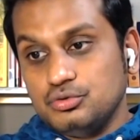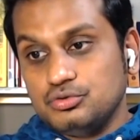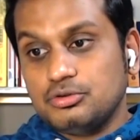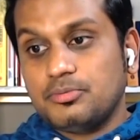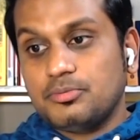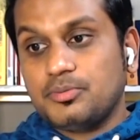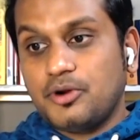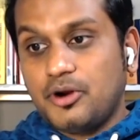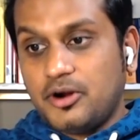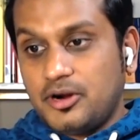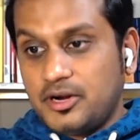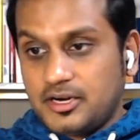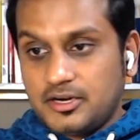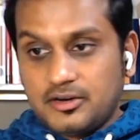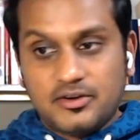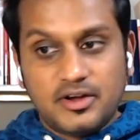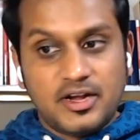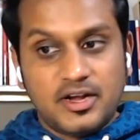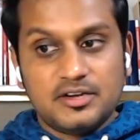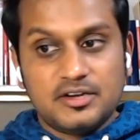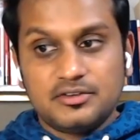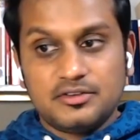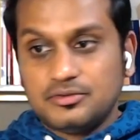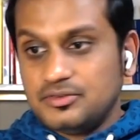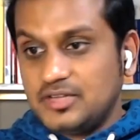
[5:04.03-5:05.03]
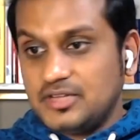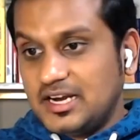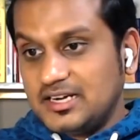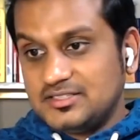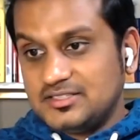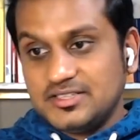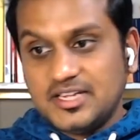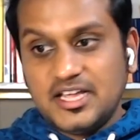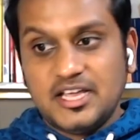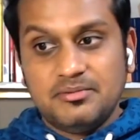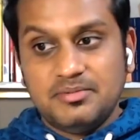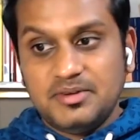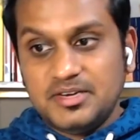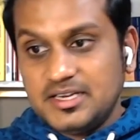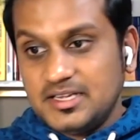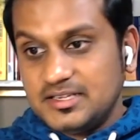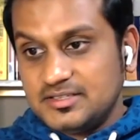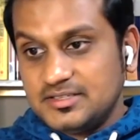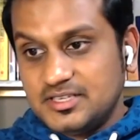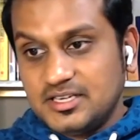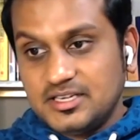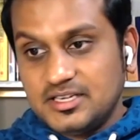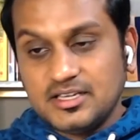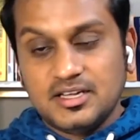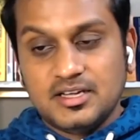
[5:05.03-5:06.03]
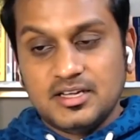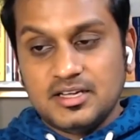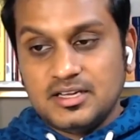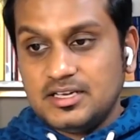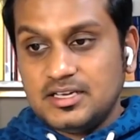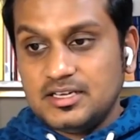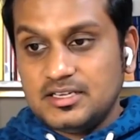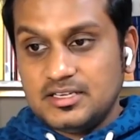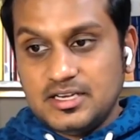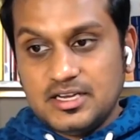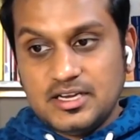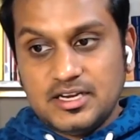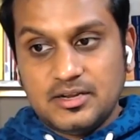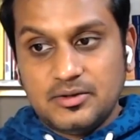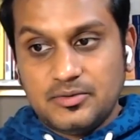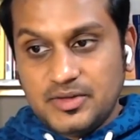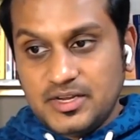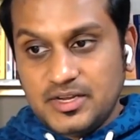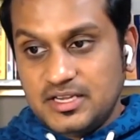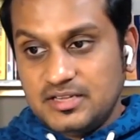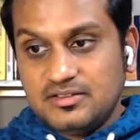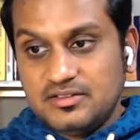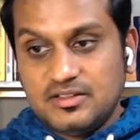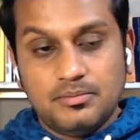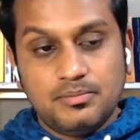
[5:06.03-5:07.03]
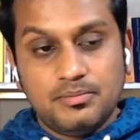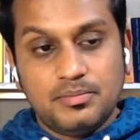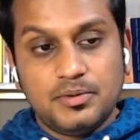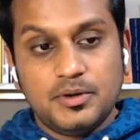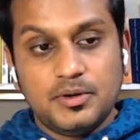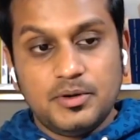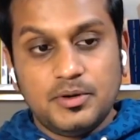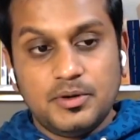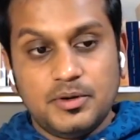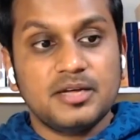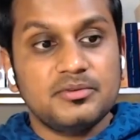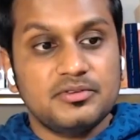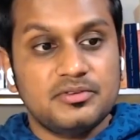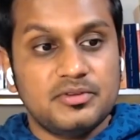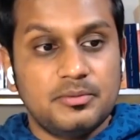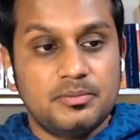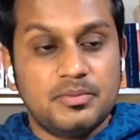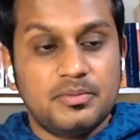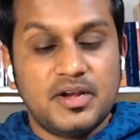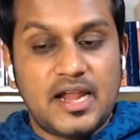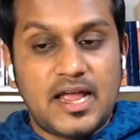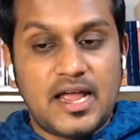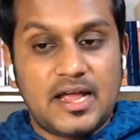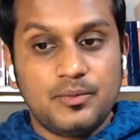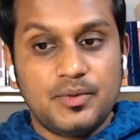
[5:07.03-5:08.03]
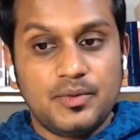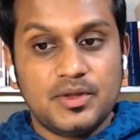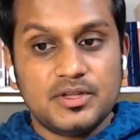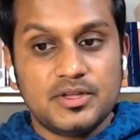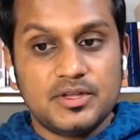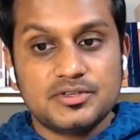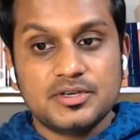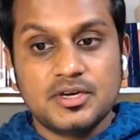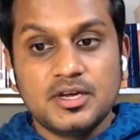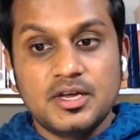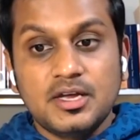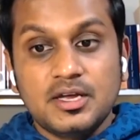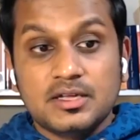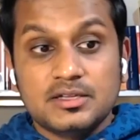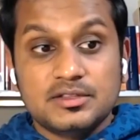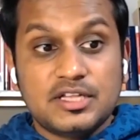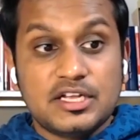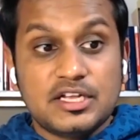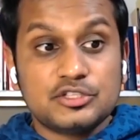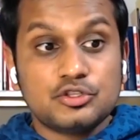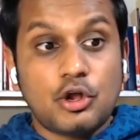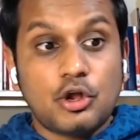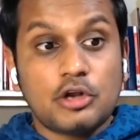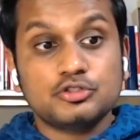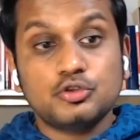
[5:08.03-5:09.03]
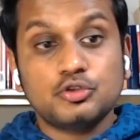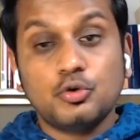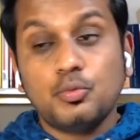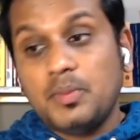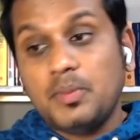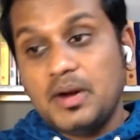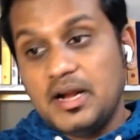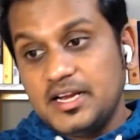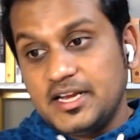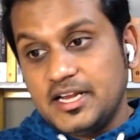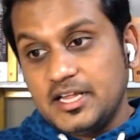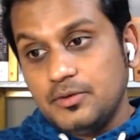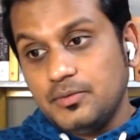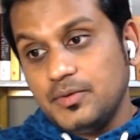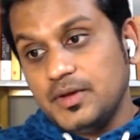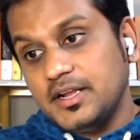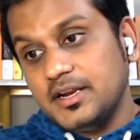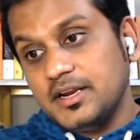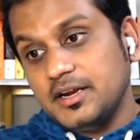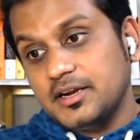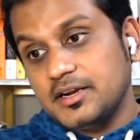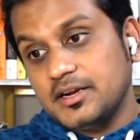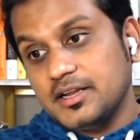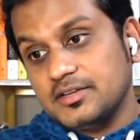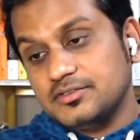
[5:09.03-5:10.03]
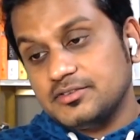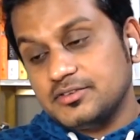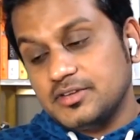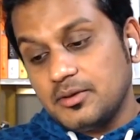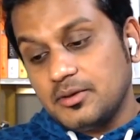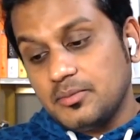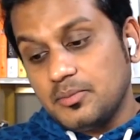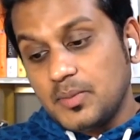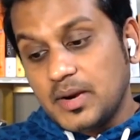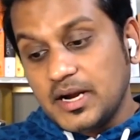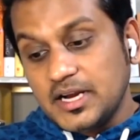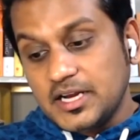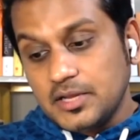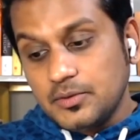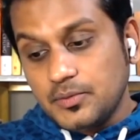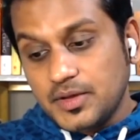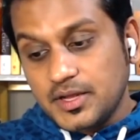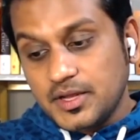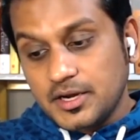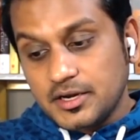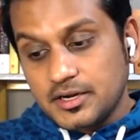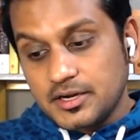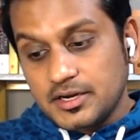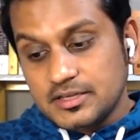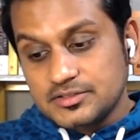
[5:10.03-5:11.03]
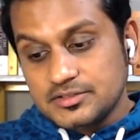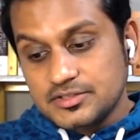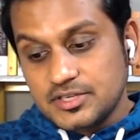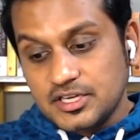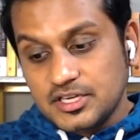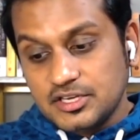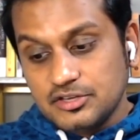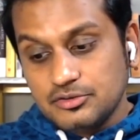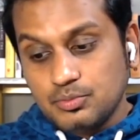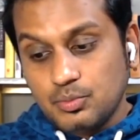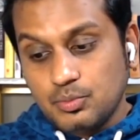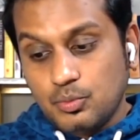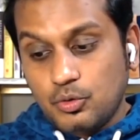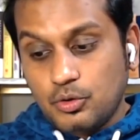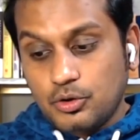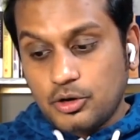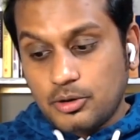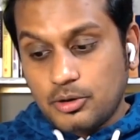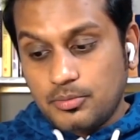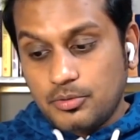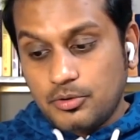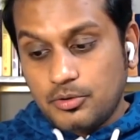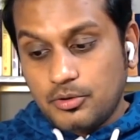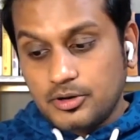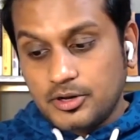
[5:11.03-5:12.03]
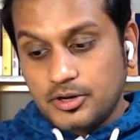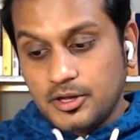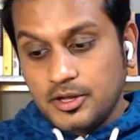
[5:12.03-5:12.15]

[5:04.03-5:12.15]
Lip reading: product, right? So that's A/B testing in a very simple simple language. There's also multivariate testing. Multivariate testing is more about